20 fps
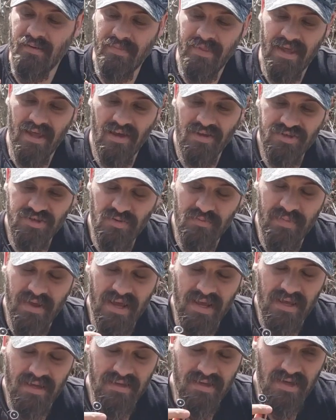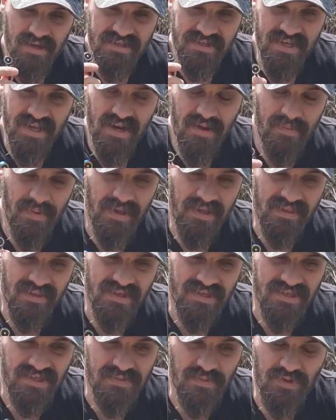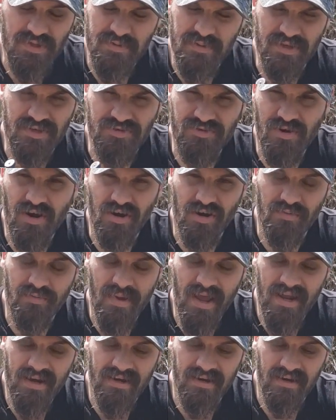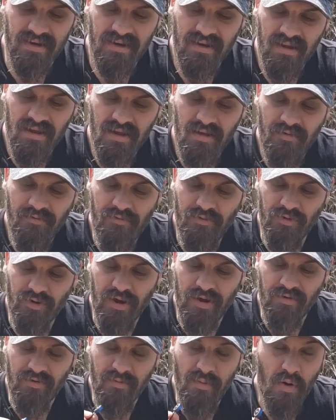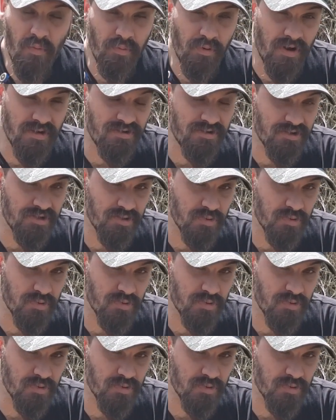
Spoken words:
They also make a setup like this. It's supposed to be a stronger magnet for a remote pressure